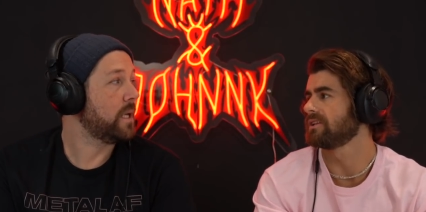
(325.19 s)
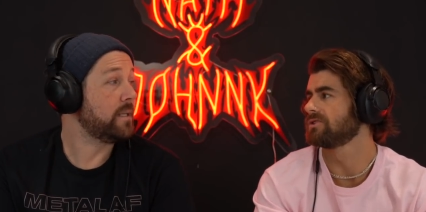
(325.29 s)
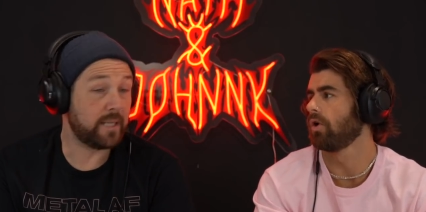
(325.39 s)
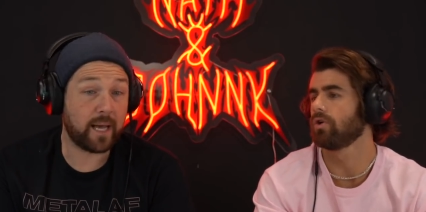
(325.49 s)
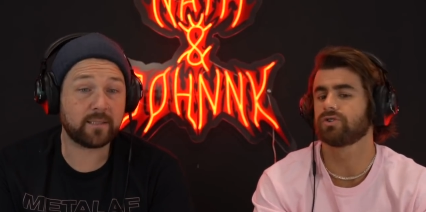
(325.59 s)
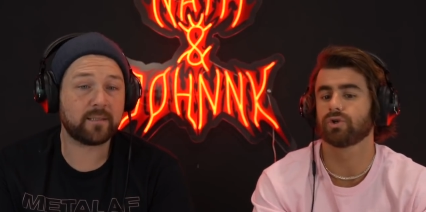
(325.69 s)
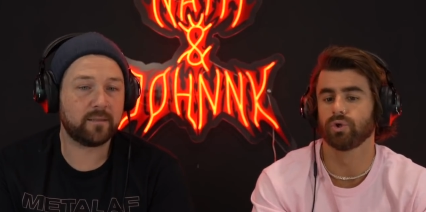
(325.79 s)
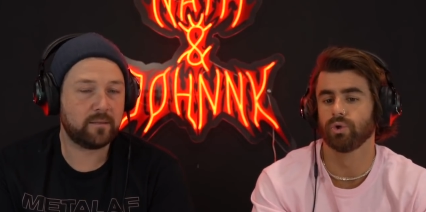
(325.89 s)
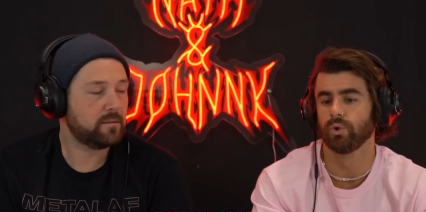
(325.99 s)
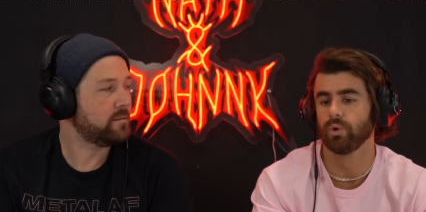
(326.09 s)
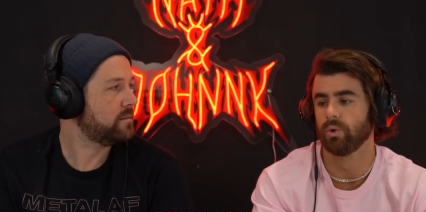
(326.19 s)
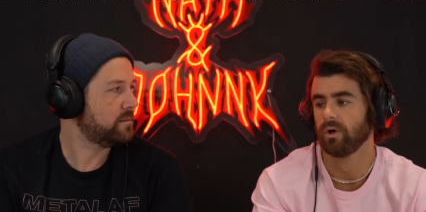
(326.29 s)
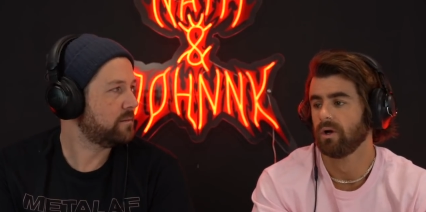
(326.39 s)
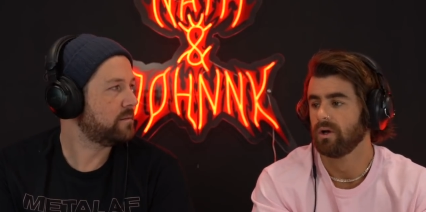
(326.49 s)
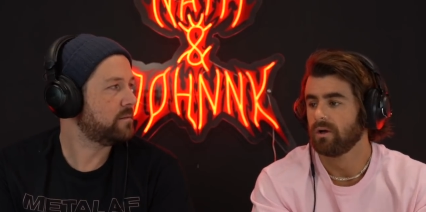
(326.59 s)
Speaker 1: It's not yes. too
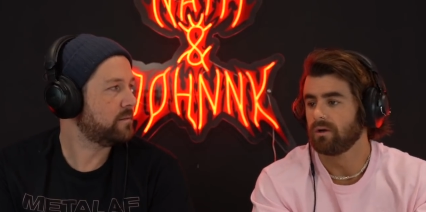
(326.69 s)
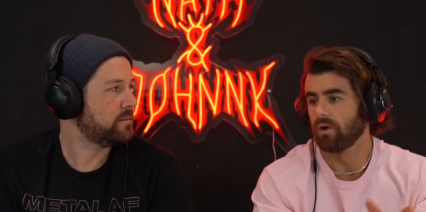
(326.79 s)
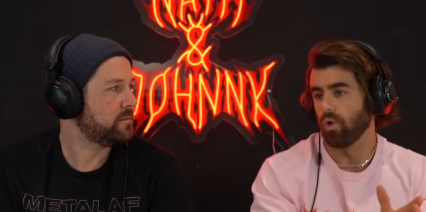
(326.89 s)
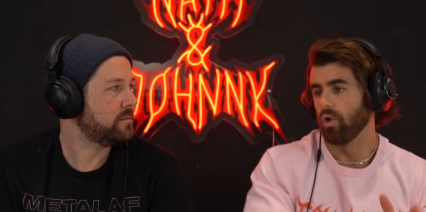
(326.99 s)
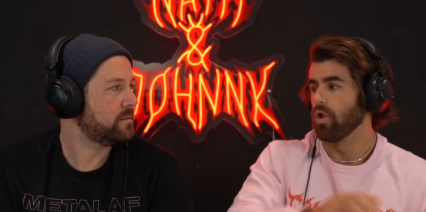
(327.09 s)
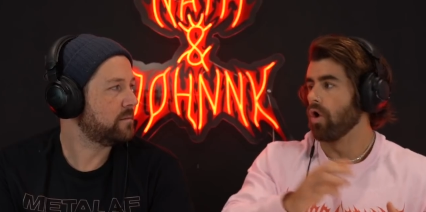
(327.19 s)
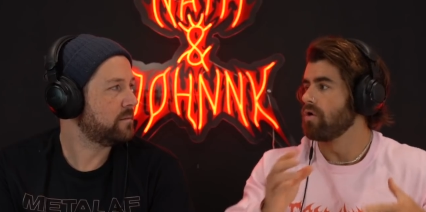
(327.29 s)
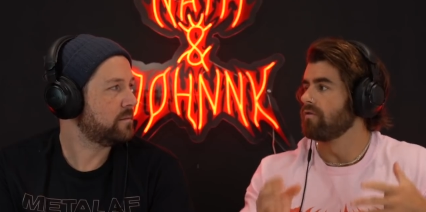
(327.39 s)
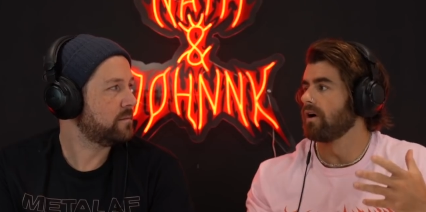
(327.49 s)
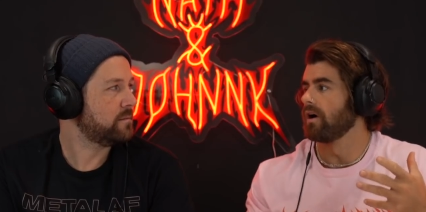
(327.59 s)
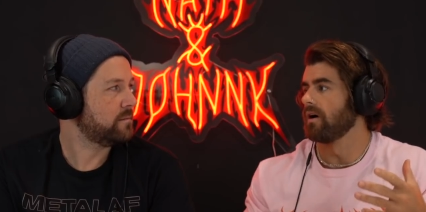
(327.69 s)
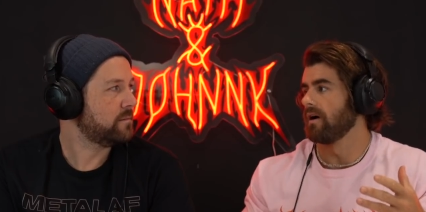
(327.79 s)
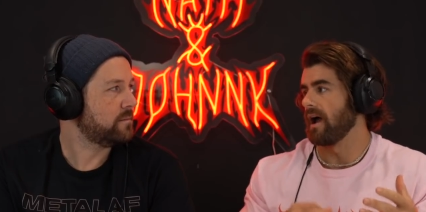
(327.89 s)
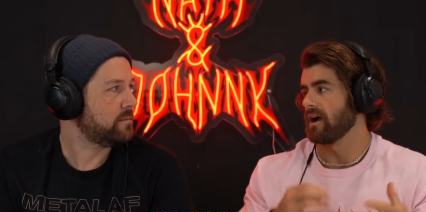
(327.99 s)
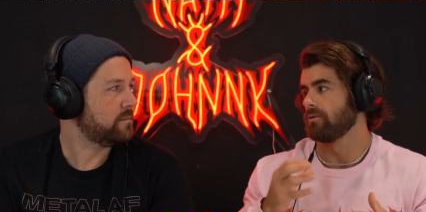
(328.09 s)
all
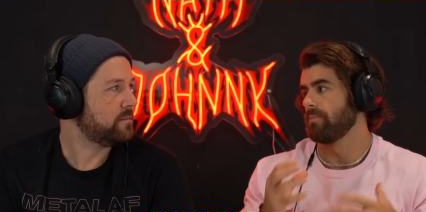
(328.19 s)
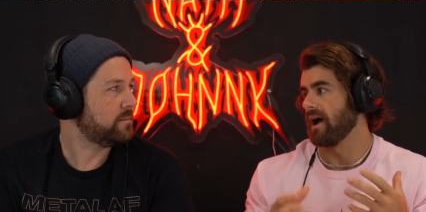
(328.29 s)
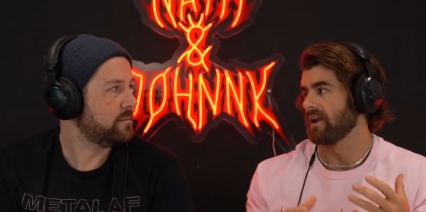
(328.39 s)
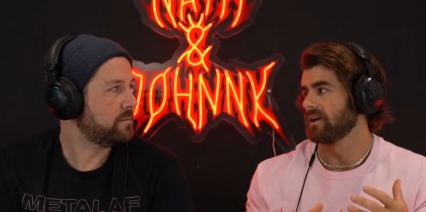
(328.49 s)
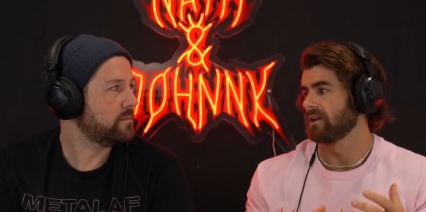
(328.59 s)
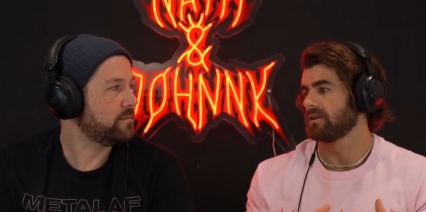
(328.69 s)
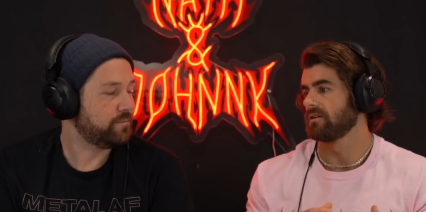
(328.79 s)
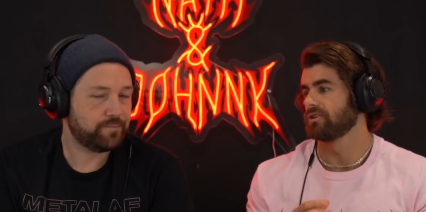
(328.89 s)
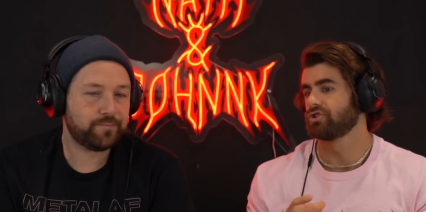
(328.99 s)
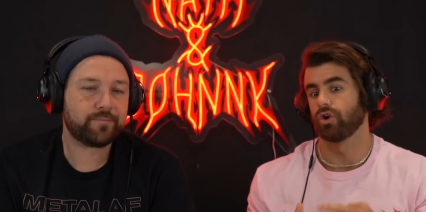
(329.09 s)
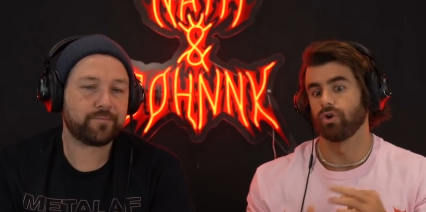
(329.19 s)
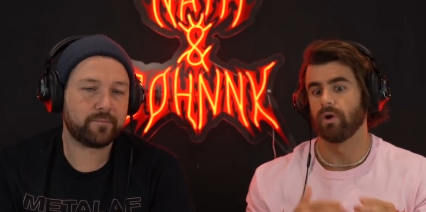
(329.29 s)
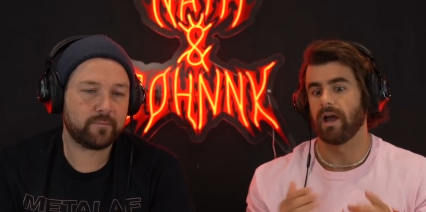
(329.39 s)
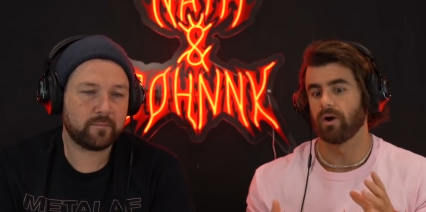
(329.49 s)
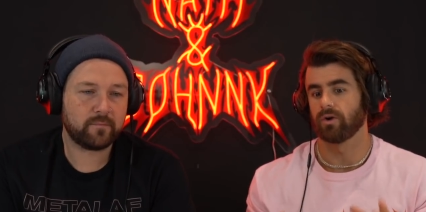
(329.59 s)
over acrobatic, show
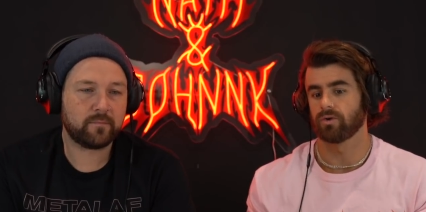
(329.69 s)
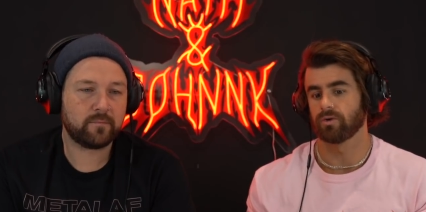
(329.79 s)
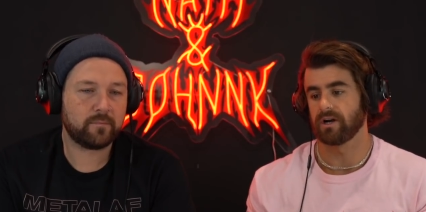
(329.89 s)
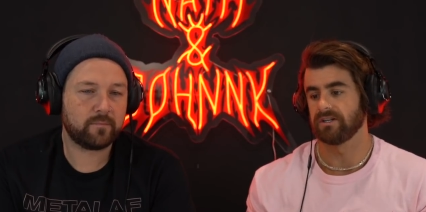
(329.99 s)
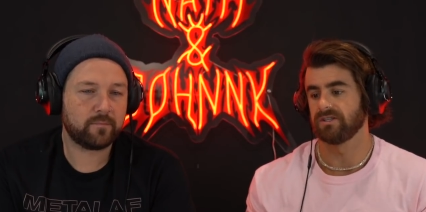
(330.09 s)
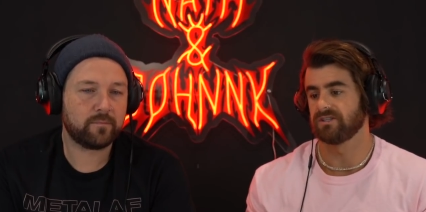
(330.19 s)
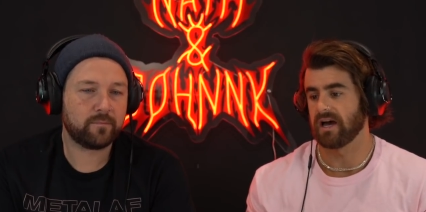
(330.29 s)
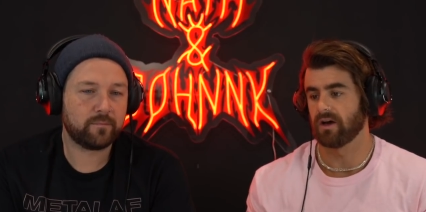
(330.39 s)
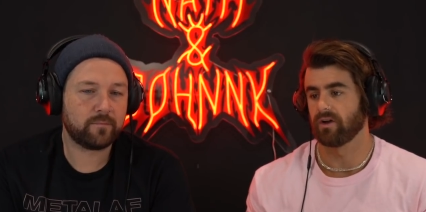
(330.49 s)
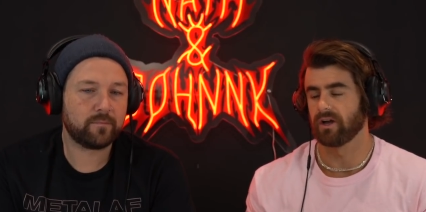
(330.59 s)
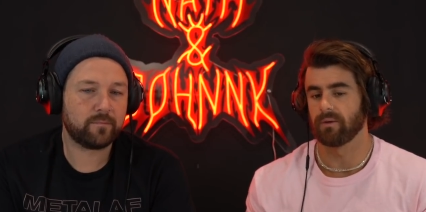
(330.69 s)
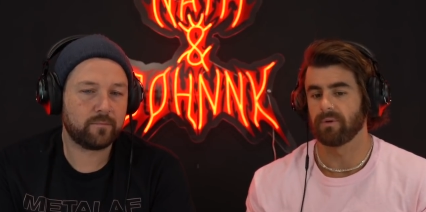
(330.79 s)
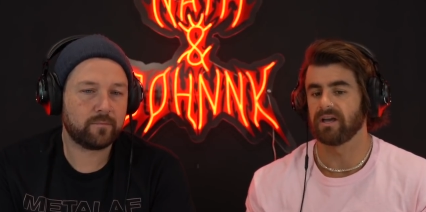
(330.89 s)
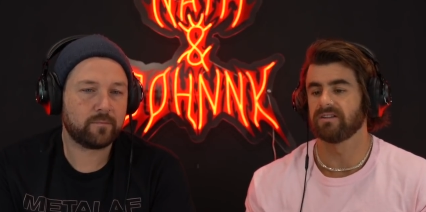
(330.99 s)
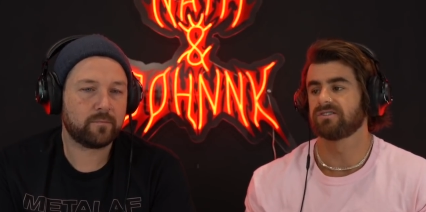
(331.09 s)
you how crazy town I am.
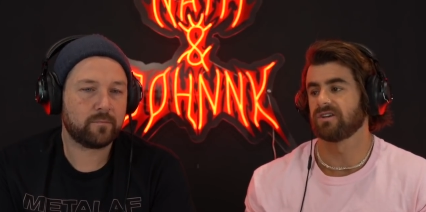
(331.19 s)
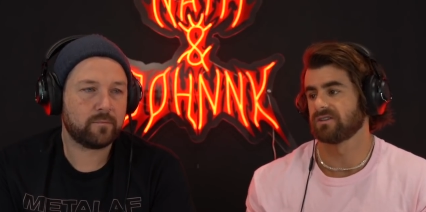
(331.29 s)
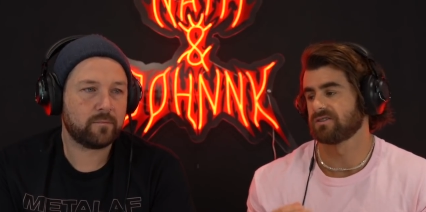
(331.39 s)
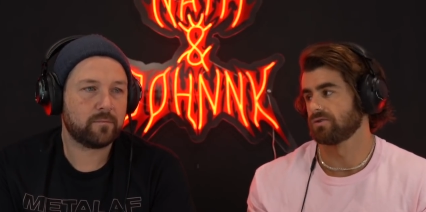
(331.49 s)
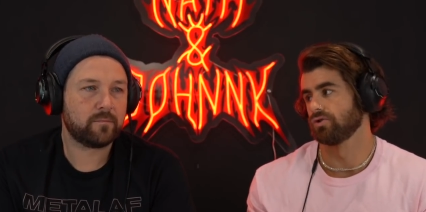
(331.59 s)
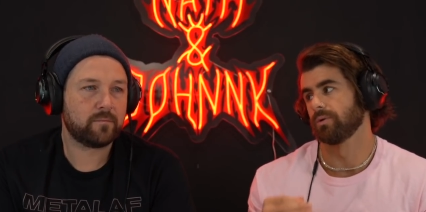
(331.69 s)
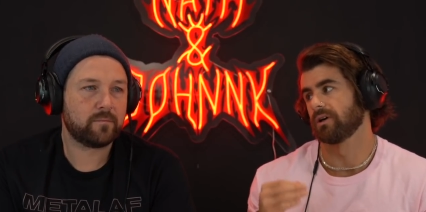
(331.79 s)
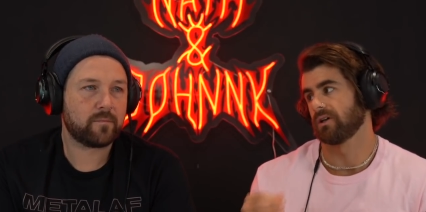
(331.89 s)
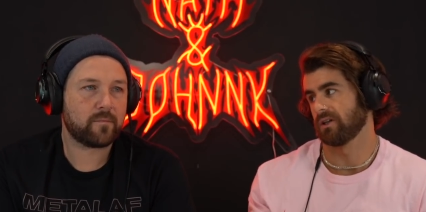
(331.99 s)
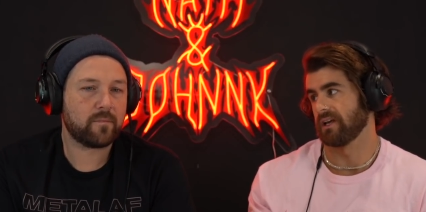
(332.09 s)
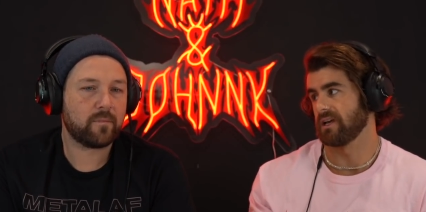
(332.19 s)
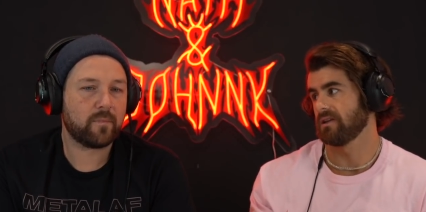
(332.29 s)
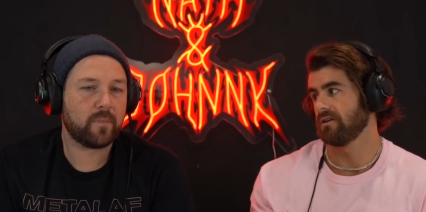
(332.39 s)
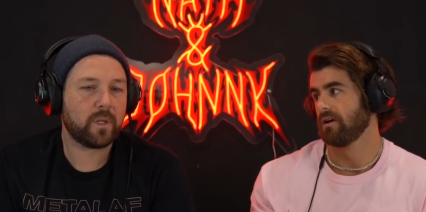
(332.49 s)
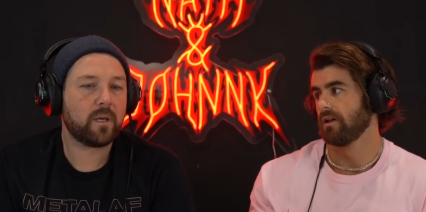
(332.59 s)
It's just super
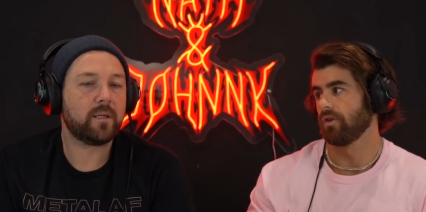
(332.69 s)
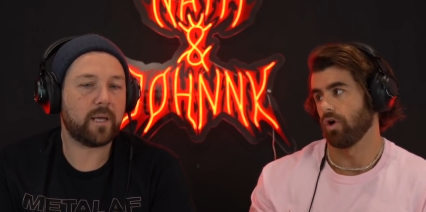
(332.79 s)
clean the